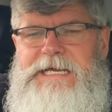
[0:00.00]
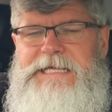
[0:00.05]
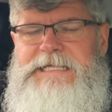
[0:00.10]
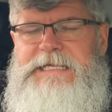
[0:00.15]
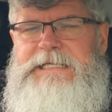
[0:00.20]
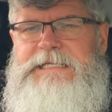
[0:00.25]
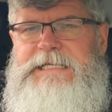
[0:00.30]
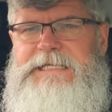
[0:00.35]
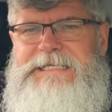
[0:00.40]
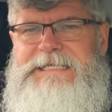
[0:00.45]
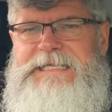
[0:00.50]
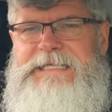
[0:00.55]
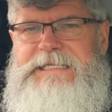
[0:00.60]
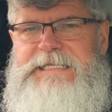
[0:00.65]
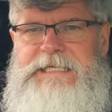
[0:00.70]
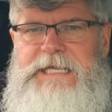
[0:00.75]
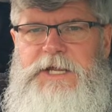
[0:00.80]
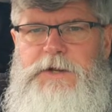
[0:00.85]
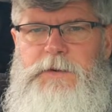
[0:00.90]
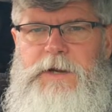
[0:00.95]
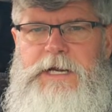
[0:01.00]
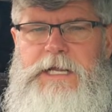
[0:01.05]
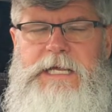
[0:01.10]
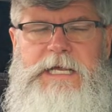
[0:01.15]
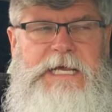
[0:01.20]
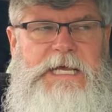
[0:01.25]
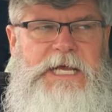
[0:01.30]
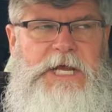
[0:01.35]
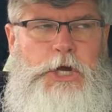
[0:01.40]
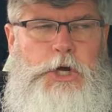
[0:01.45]
This is the secret
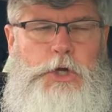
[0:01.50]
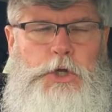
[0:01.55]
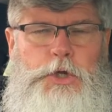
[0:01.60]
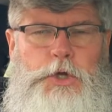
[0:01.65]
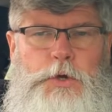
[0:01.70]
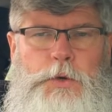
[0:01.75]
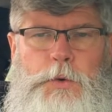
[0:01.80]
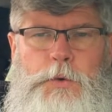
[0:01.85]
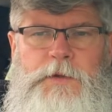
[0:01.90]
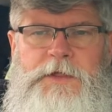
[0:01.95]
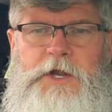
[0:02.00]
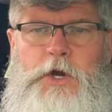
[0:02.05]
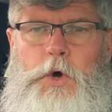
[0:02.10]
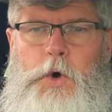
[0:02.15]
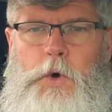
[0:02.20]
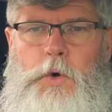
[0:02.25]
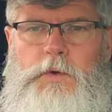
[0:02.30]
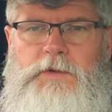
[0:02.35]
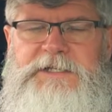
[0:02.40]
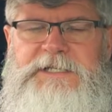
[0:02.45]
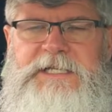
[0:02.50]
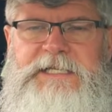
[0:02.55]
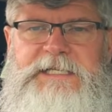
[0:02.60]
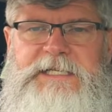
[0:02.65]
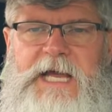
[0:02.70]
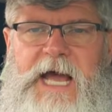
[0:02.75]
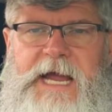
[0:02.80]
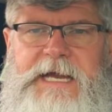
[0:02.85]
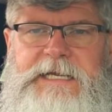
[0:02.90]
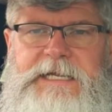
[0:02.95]
glue that holds
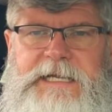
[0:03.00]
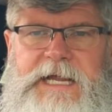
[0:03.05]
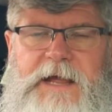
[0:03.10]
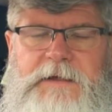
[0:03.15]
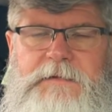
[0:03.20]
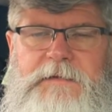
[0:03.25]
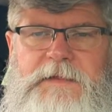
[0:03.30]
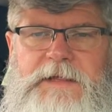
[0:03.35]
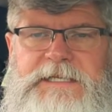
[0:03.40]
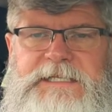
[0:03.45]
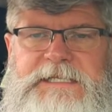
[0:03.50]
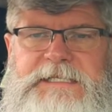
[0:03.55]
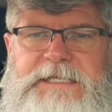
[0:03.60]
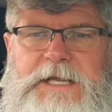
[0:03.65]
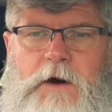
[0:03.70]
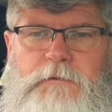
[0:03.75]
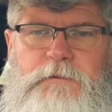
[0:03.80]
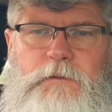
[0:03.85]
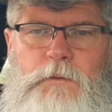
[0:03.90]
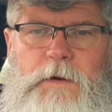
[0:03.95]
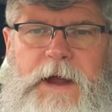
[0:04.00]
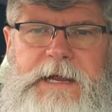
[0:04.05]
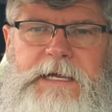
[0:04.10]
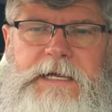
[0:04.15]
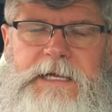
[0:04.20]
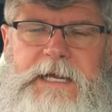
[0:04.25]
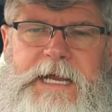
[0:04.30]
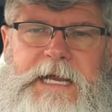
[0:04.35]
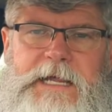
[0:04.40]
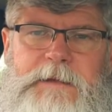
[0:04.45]
society together, the
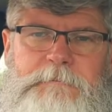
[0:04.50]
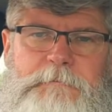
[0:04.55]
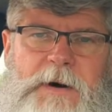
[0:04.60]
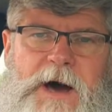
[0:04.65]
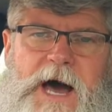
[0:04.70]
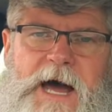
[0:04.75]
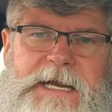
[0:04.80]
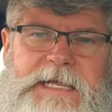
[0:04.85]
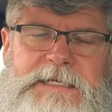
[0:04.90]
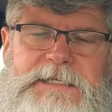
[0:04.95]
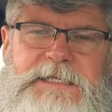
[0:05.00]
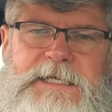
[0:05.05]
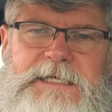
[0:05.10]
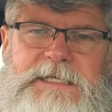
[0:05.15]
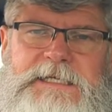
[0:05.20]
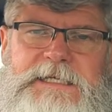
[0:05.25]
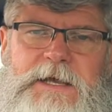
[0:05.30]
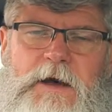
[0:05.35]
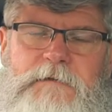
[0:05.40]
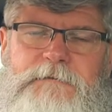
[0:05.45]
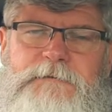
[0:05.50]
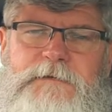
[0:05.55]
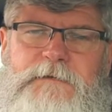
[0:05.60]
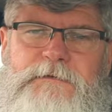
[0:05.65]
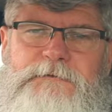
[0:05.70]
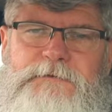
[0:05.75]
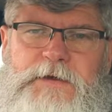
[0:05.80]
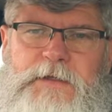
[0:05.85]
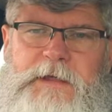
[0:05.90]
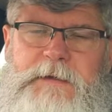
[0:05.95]
self-regulating bodies, the
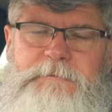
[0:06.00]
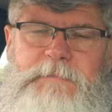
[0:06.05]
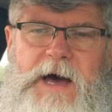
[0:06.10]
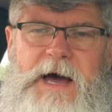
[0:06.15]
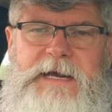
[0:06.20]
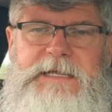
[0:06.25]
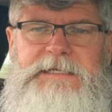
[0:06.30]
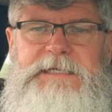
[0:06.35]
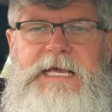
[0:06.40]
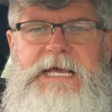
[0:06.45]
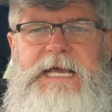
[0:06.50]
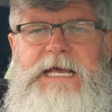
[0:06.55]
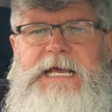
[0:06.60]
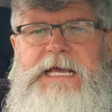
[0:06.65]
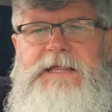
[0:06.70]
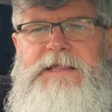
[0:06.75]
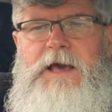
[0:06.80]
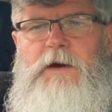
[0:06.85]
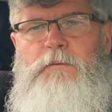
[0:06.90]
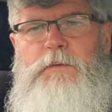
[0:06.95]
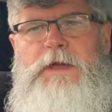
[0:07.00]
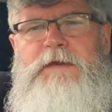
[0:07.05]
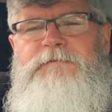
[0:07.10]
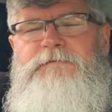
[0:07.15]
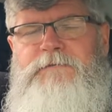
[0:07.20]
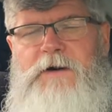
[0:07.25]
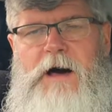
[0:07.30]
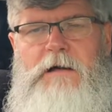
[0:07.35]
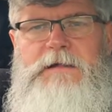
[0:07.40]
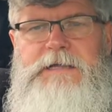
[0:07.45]
self-fulfilling bodies that we
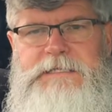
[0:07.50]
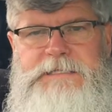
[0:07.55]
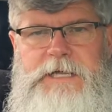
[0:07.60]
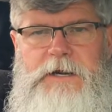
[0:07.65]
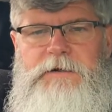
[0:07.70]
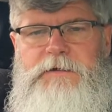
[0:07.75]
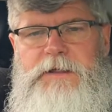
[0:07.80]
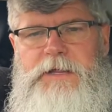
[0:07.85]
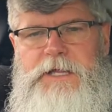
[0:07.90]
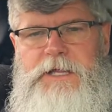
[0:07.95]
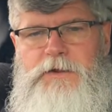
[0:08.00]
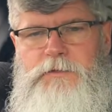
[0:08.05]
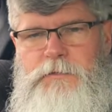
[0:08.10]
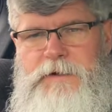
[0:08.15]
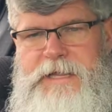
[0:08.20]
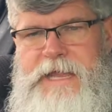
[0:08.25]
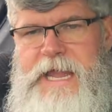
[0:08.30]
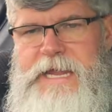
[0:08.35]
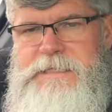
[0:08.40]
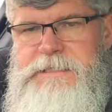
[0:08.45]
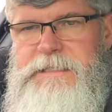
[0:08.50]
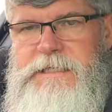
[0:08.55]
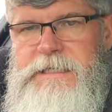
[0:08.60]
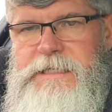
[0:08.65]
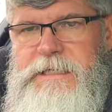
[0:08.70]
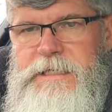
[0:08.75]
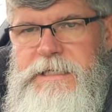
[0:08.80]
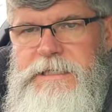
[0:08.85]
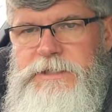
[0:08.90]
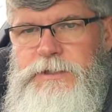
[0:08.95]
voluntarily create
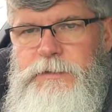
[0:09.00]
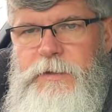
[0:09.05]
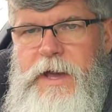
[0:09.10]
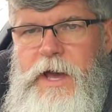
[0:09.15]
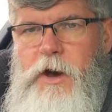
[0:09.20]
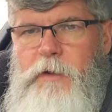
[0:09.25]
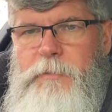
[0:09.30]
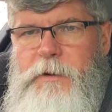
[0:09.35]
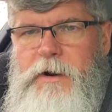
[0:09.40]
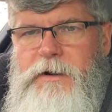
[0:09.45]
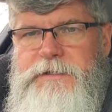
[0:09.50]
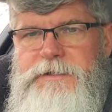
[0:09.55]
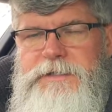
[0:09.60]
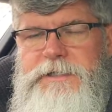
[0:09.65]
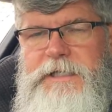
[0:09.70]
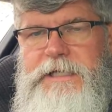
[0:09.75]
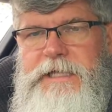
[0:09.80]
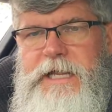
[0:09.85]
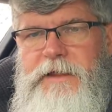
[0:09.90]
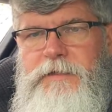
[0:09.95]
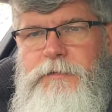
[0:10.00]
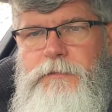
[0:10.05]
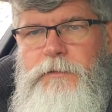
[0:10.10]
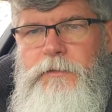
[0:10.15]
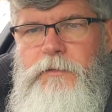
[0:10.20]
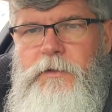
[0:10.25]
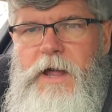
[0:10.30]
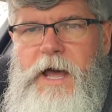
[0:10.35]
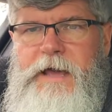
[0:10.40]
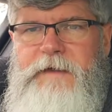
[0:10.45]
to help us get
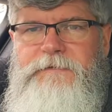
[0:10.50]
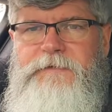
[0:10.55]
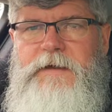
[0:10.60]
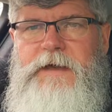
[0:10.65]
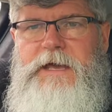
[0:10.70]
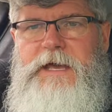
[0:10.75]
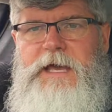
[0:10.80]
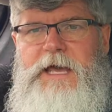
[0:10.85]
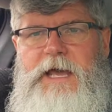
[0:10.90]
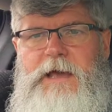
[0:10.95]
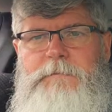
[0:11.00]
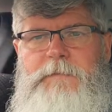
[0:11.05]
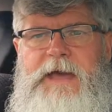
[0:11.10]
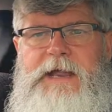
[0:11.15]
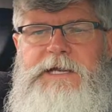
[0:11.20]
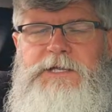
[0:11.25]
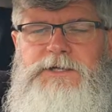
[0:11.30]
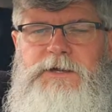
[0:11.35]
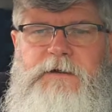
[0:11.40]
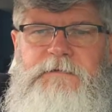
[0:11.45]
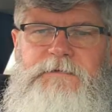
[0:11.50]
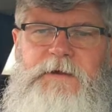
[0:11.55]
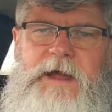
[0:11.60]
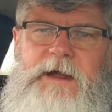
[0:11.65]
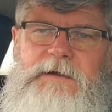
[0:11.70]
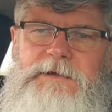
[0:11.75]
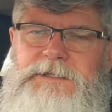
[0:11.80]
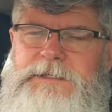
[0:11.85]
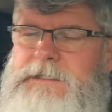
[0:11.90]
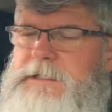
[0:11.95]
through life and manage our
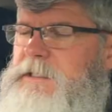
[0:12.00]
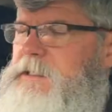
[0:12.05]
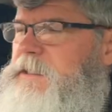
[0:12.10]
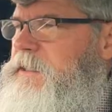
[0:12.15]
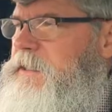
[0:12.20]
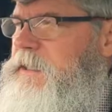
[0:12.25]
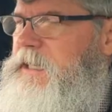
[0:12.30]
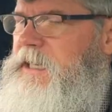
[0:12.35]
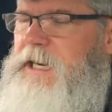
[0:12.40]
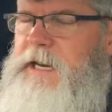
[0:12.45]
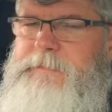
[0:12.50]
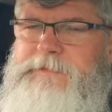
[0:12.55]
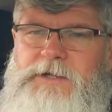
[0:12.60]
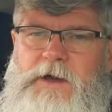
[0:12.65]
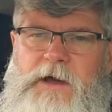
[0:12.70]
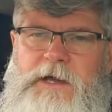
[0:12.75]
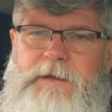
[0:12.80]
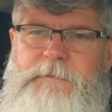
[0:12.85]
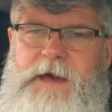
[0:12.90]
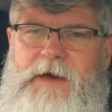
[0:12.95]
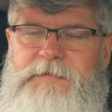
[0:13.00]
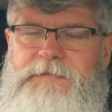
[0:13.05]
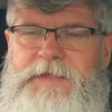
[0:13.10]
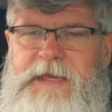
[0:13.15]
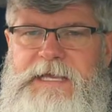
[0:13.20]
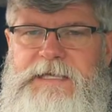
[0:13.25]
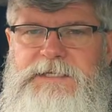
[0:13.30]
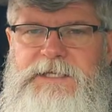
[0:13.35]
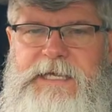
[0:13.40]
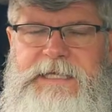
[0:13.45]
affairs. And I'm talking about
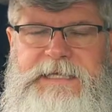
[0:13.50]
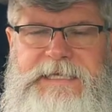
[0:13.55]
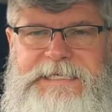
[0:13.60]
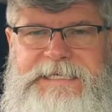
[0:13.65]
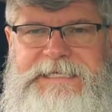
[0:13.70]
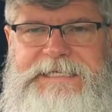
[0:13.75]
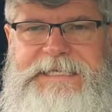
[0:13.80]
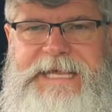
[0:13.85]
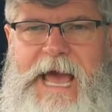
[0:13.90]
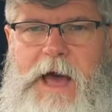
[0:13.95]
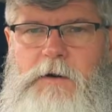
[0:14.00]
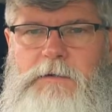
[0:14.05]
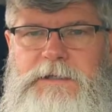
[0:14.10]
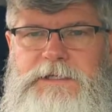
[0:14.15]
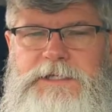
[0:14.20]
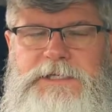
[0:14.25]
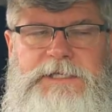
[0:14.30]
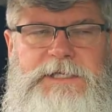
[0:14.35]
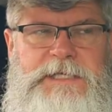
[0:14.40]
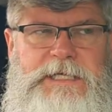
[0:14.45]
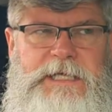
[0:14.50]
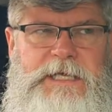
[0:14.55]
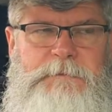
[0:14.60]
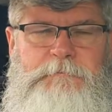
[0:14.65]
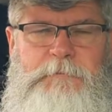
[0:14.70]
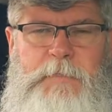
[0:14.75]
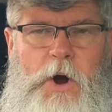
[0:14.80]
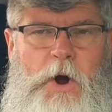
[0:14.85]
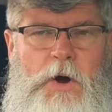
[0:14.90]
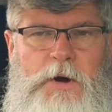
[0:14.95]
things like the Scouts, the
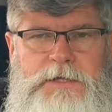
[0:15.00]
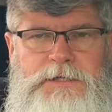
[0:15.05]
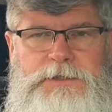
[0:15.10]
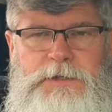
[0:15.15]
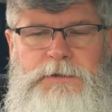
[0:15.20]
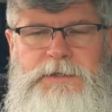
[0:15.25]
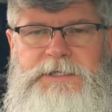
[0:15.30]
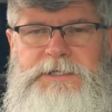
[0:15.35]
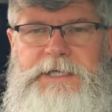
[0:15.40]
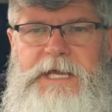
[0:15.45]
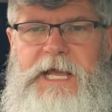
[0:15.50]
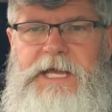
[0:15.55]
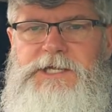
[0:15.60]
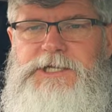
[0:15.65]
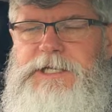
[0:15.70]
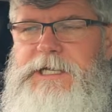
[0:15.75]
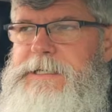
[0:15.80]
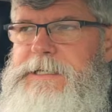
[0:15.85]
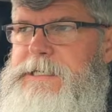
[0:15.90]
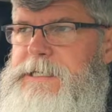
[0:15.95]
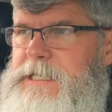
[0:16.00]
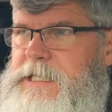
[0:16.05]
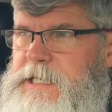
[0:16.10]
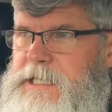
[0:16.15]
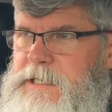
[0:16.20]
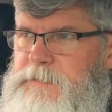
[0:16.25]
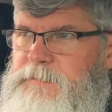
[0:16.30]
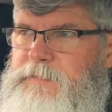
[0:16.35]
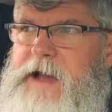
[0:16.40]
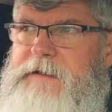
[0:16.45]
Bar Association,
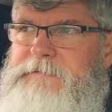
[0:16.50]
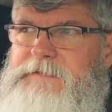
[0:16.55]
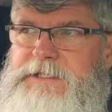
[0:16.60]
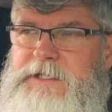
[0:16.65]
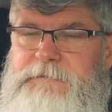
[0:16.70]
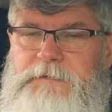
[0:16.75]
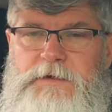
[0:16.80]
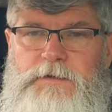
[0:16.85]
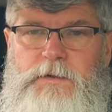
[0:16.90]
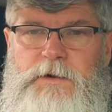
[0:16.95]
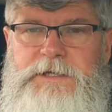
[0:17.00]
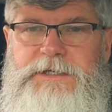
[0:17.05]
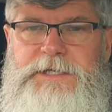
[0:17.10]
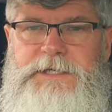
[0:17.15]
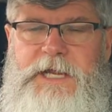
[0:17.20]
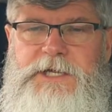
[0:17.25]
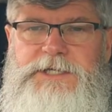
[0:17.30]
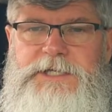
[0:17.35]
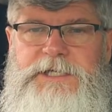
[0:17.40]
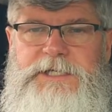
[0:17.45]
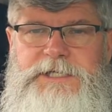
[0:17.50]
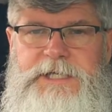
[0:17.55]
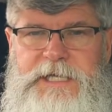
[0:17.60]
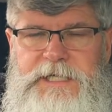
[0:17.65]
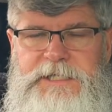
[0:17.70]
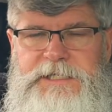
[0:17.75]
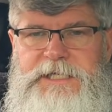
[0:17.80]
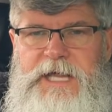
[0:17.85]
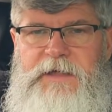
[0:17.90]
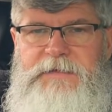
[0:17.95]
private civic organizations.
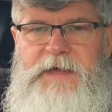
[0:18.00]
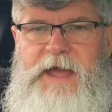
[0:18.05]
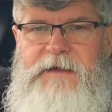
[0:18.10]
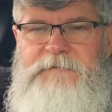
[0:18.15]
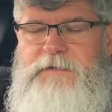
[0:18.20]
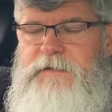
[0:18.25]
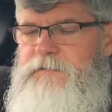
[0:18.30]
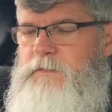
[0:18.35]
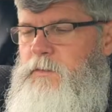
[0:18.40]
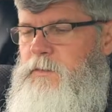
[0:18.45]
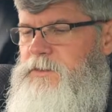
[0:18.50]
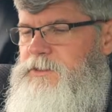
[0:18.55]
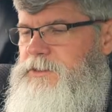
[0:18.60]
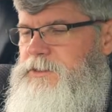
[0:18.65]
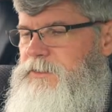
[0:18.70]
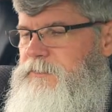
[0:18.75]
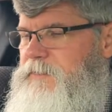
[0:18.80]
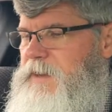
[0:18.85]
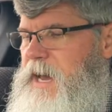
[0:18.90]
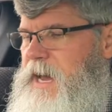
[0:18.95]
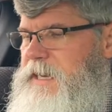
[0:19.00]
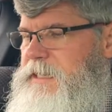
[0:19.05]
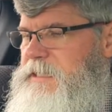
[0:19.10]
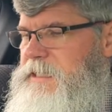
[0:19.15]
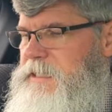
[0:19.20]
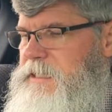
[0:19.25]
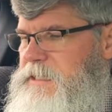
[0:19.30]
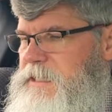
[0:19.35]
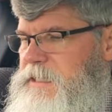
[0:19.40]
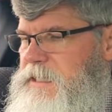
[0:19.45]
In South Africa, of course, you've got
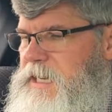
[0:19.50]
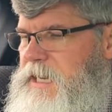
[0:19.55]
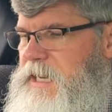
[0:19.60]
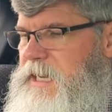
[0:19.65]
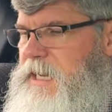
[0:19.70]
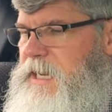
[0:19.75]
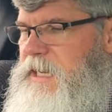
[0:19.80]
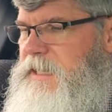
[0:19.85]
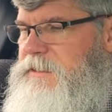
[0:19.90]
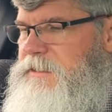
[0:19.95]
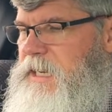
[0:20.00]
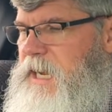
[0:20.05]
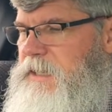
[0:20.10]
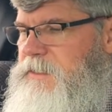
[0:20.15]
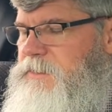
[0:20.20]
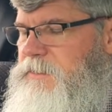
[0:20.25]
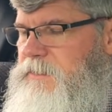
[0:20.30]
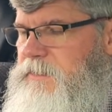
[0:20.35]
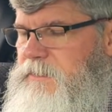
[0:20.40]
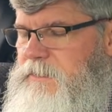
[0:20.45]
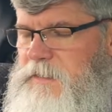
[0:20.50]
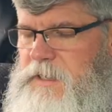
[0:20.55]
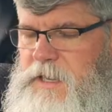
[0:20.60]
Dr.